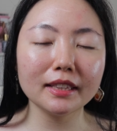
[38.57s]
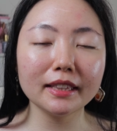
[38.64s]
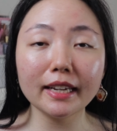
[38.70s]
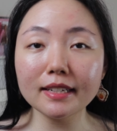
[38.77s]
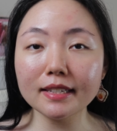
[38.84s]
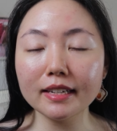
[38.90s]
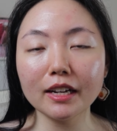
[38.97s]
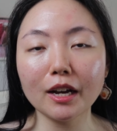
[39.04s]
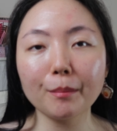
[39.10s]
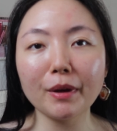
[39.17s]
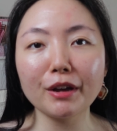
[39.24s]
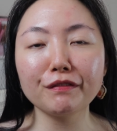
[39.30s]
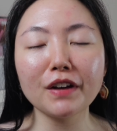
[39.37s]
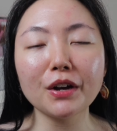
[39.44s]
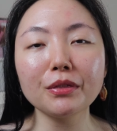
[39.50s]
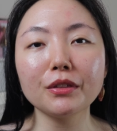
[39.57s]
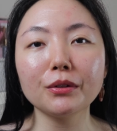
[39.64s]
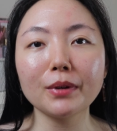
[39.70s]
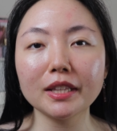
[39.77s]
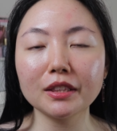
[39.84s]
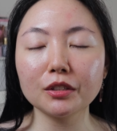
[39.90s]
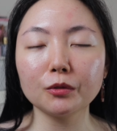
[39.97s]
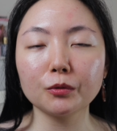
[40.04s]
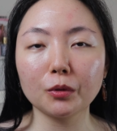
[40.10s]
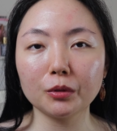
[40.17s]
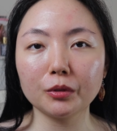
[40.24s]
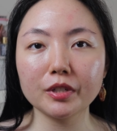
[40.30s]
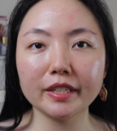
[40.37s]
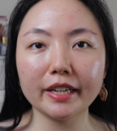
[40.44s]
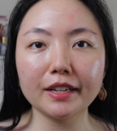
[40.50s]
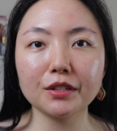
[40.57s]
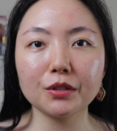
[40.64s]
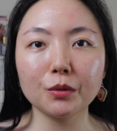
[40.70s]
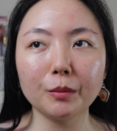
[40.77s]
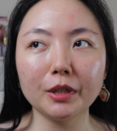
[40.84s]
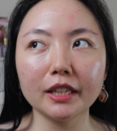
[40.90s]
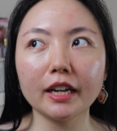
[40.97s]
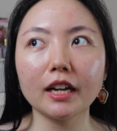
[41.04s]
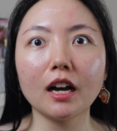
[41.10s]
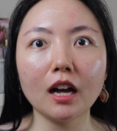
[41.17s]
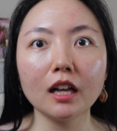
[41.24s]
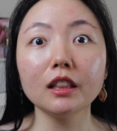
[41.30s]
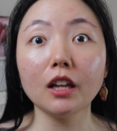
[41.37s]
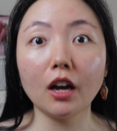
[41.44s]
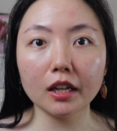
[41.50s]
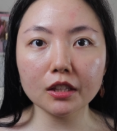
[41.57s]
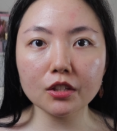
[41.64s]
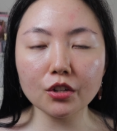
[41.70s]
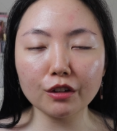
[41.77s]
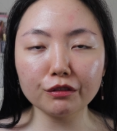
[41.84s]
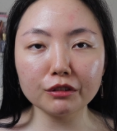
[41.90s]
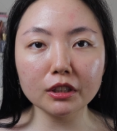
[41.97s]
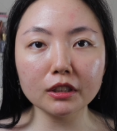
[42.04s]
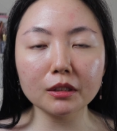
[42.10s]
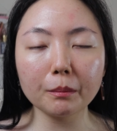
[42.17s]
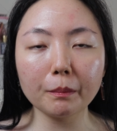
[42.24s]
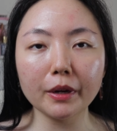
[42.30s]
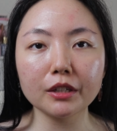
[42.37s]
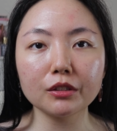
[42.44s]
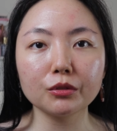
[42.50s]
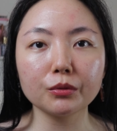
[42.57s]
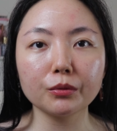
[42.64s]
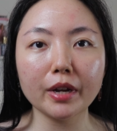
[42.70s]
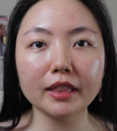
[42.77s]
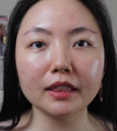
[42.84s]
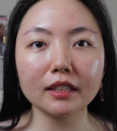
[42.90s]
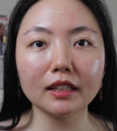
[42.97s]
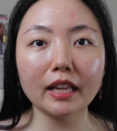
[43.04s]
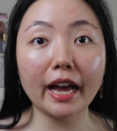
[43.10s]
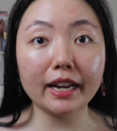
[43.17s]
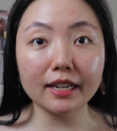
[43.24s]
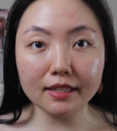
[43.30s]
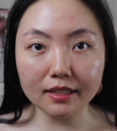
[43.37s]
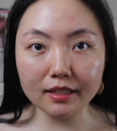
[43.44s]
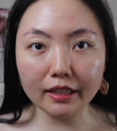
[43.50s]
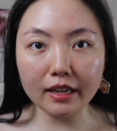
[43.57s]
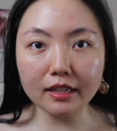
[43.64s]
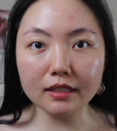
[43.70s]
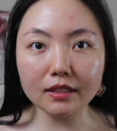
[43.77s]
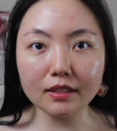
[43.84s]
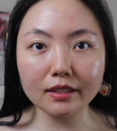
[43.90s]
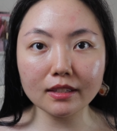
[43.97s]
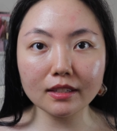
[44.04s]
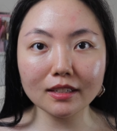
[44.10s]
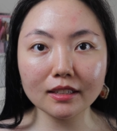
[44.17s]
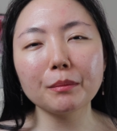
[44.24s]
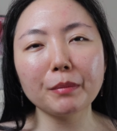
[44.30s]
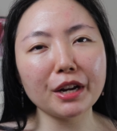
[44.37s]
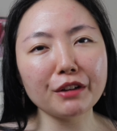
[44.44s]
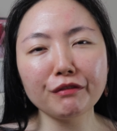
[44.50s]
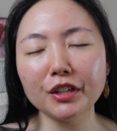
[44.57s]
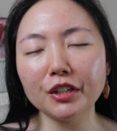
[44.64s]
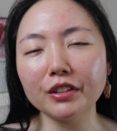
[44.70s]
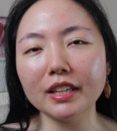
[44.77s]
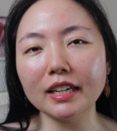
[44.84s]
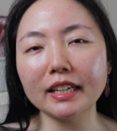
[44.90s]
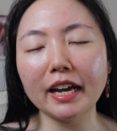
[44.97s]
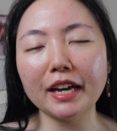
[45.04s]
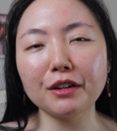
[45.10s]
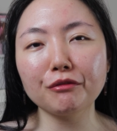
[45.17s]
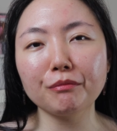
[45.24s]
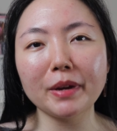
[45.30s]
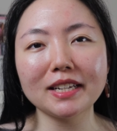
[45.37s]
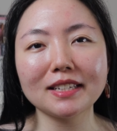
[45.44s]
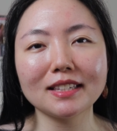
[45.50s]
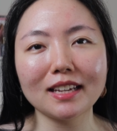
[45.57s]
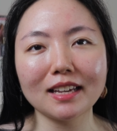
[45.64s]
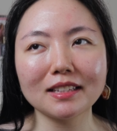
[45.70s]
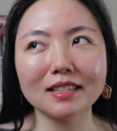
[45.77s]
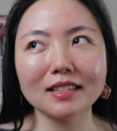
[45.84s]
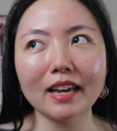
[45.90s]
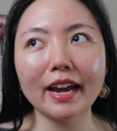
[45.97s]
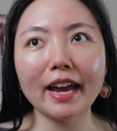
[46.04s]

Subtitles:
Lacing up, I found the rental roller skates to be like a lot softer compared to rental ice skates, but I figured that kind of makes sense.